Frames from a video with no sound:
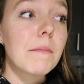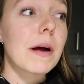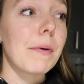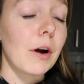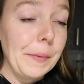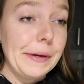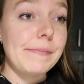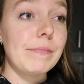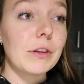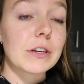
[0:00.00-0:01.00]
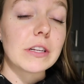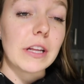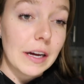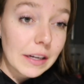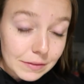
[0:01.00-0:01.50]
My apartment looks a
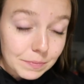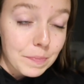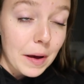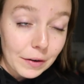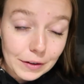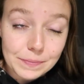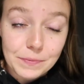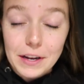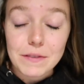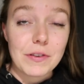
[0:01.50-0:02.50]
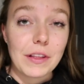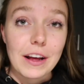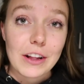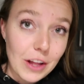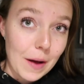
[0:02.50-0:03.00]
lot better and I'm feeling
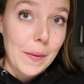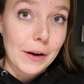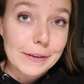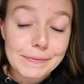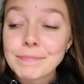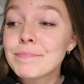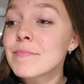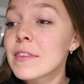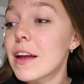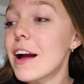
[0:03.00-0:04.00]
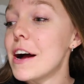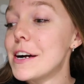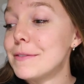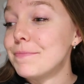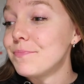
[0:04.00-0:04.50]
a lot better.
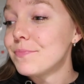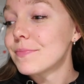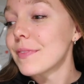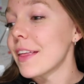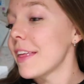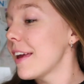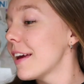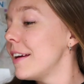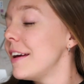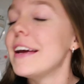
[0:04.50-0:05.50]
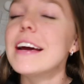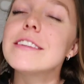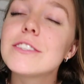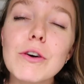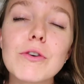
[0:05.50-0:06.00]
Um, I think
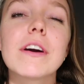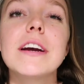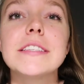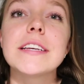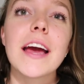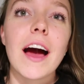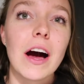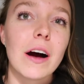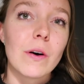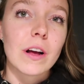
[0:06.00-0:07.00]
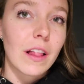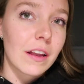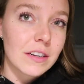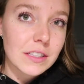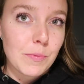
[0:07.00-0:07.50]
it's so crazy how a
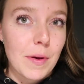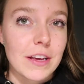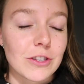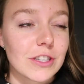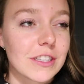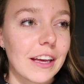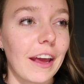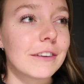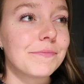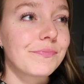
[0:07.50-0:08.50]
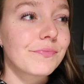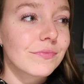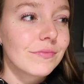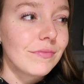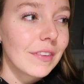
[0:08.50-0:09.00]
cluttered space just like
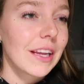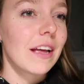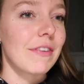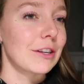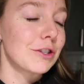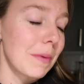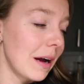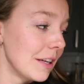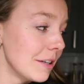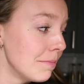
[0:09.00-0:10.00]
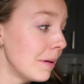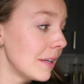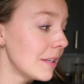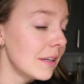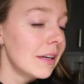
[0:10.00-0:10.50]
affects your mind.
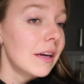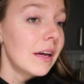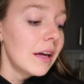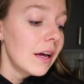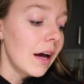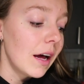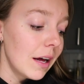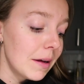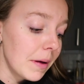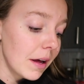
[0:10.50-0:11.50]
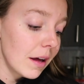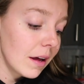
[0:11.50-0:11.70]
But um,